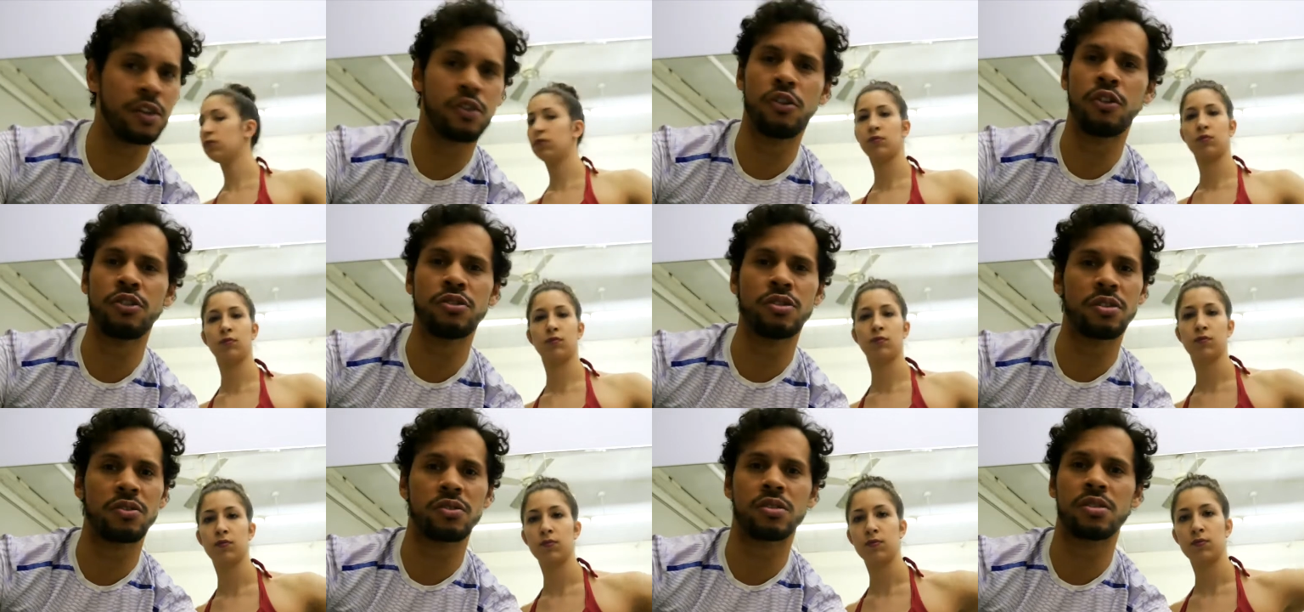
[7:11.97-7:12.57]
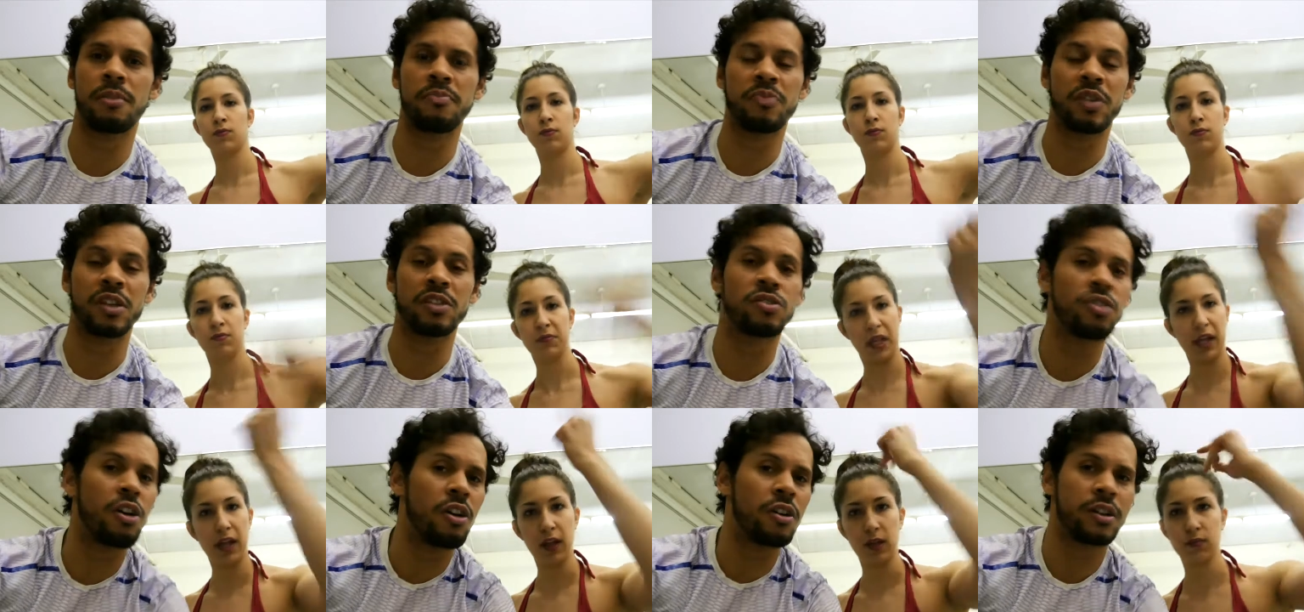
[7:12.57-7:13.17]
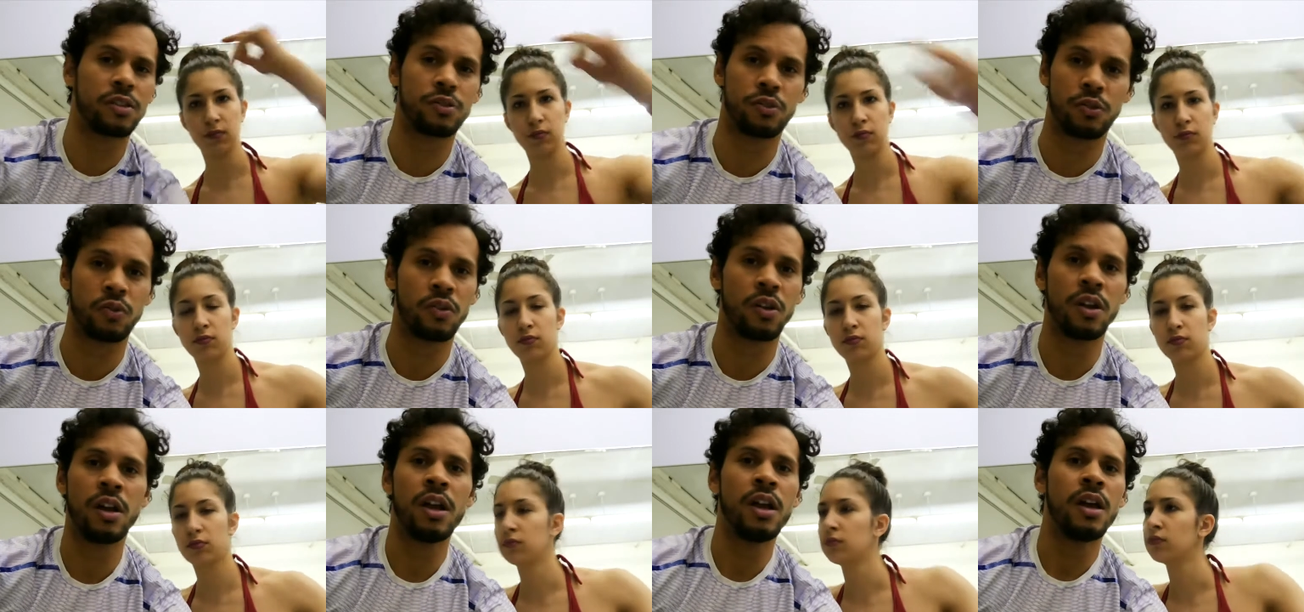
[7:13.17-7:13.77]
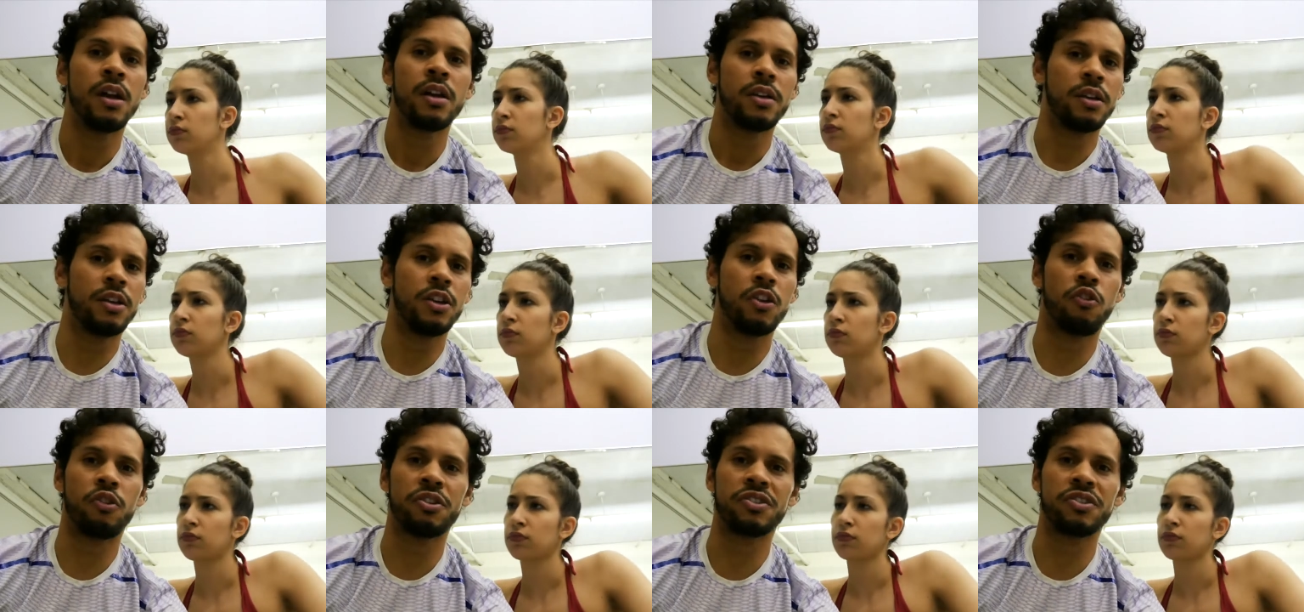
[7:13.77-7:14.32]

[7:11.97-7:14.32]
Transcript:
Speaker 1: contract or something, mm. talk it through. You know,